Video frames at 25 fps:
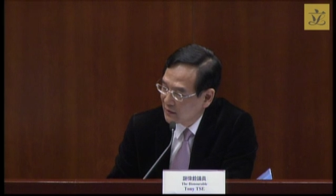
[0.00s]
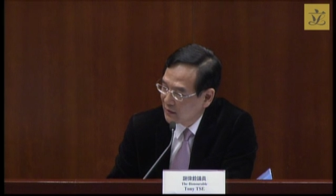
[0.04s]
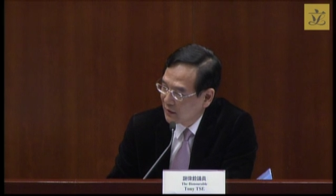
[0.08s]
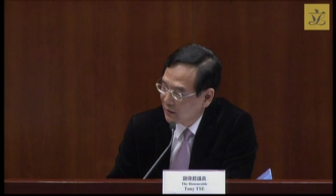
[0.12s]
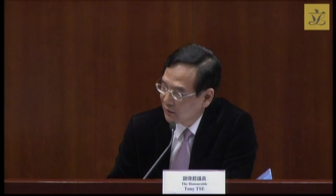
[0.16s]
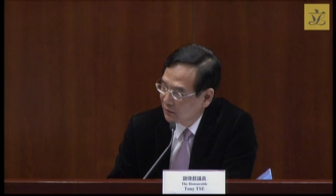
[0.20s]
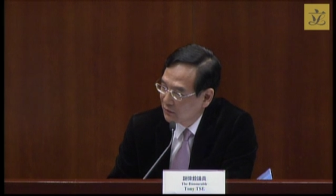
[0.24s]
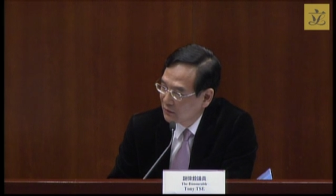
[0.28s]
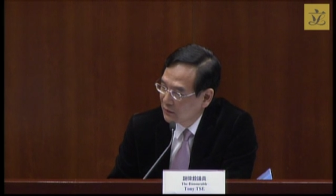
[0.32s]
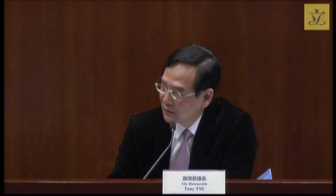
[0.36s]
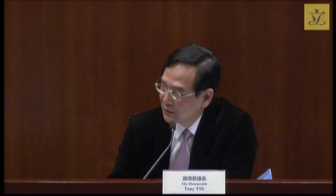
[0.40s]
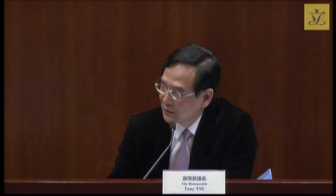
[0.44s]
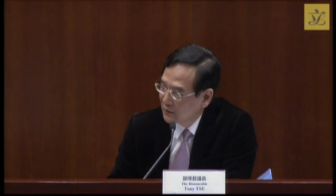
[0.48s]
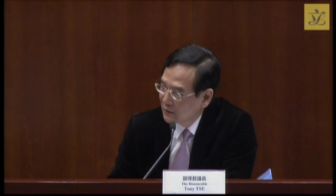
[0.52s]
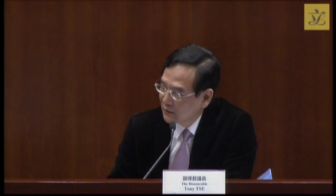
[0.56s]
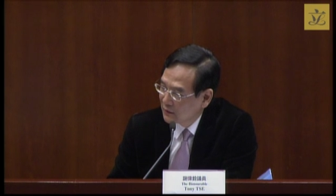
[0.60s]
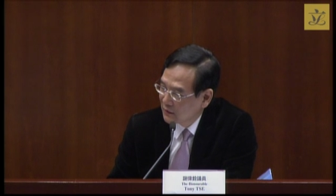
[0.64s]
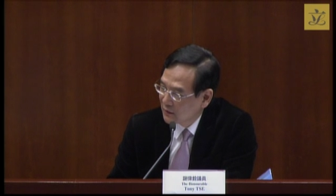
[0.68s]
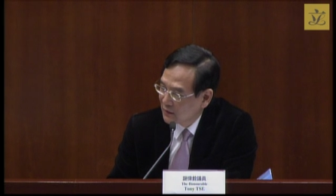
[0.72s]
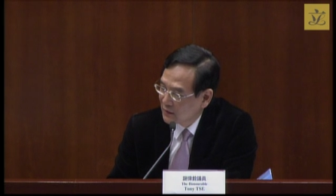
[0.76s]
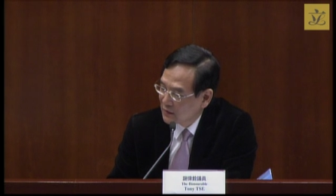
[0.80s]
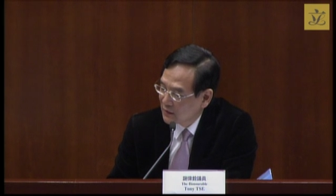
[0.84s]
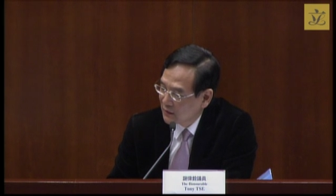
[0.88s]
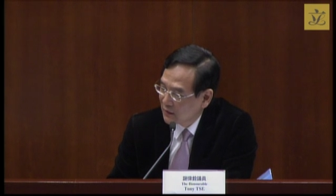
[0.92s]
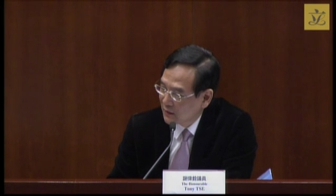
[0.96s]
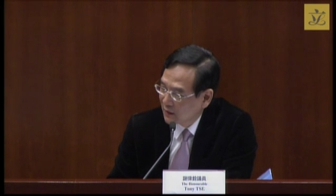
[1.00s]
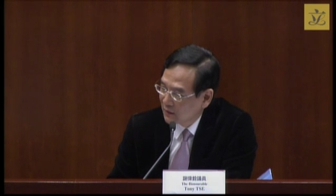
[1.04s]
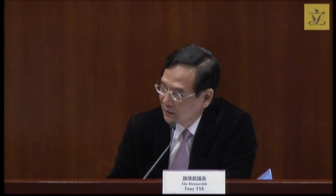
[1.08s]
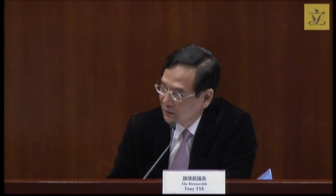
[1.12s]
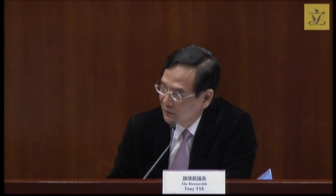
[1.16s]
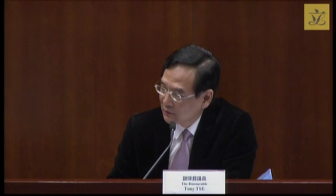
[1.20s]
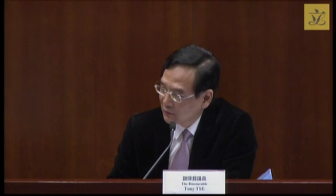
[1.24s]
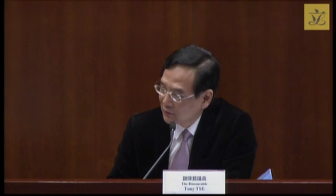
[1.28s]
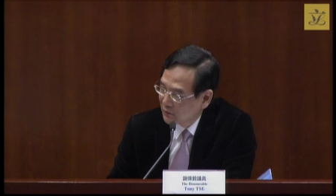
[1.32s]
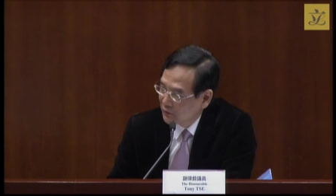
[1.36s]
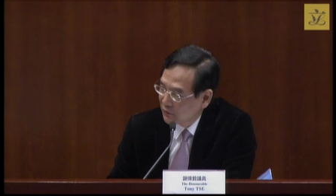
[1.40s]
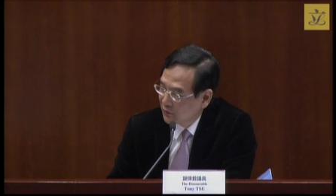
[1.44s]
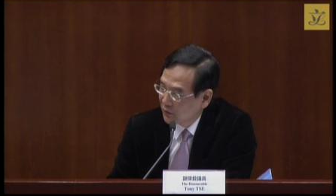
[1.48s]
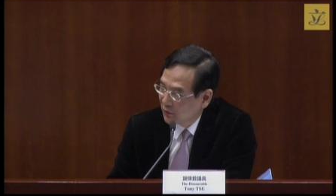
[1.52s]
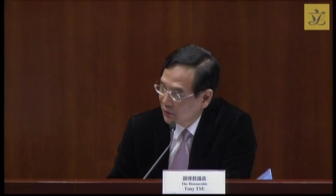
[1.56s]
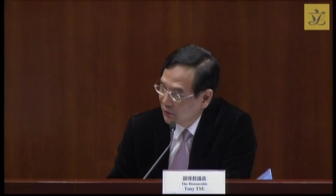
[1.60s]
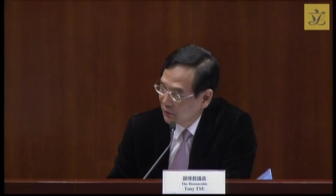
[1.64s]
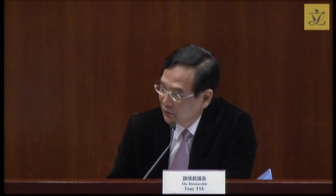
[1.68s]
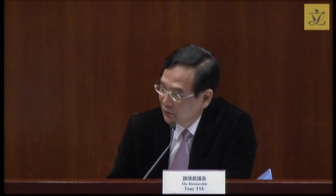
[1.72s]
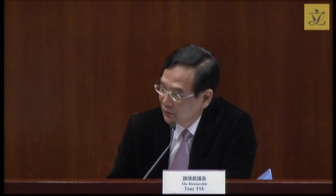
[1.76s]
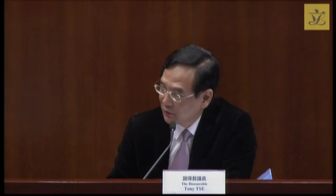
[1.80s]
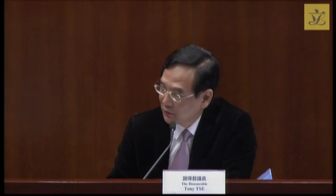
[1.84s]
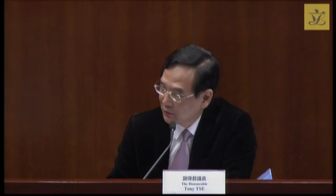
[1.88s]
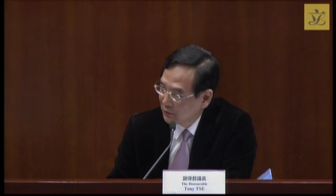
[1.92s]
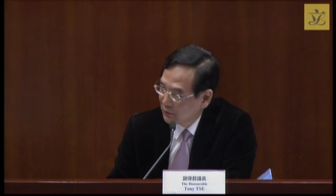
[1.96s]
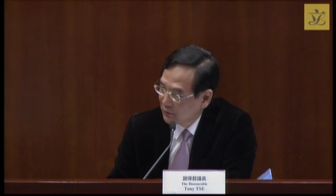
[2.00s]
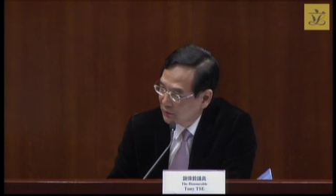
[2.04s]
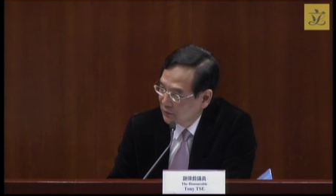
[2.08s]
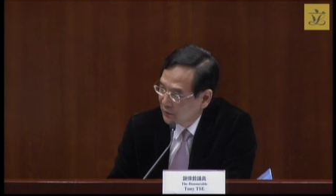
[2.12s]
proposals in July and